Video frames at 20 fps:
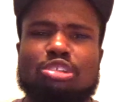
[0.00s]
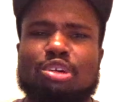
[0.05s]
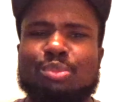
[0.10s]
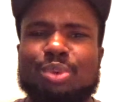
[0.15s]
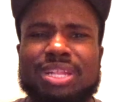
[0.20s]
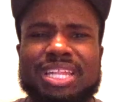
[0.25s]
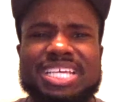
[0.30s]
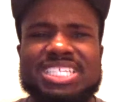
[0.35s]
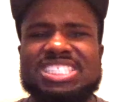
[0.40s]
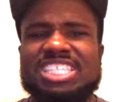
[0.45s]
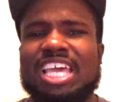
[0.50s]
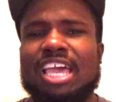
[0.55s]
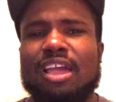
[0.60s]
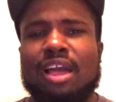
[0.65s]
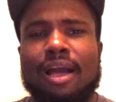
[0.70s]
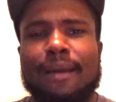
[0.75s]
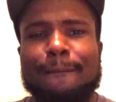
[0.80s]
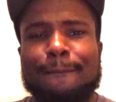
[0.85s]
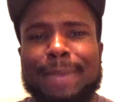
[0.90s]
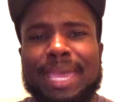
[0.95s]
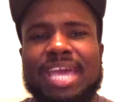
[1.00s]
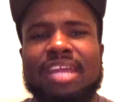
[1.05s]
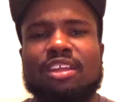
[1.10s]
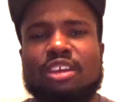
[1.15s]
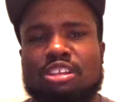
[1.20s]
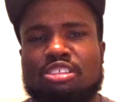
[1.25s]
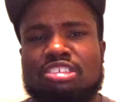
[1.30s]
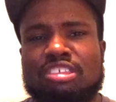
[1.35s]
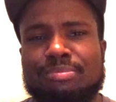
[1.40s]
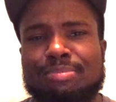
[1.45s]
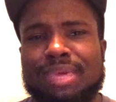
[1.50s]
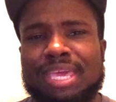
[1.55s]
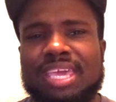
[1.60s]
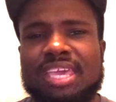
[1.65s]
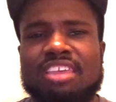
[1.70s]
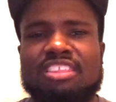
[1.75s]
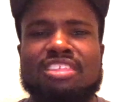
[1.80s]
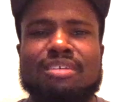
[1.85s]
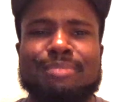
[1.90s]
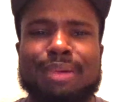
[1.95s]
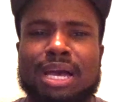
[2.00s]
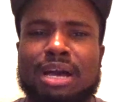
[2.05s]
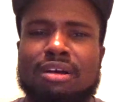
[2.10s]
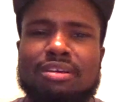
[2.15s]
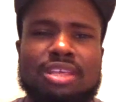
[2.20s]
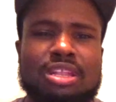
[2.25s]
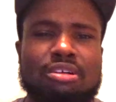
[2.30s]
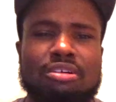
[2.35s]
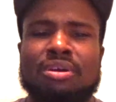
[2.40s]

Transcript: and what they say manhood should be, it's about,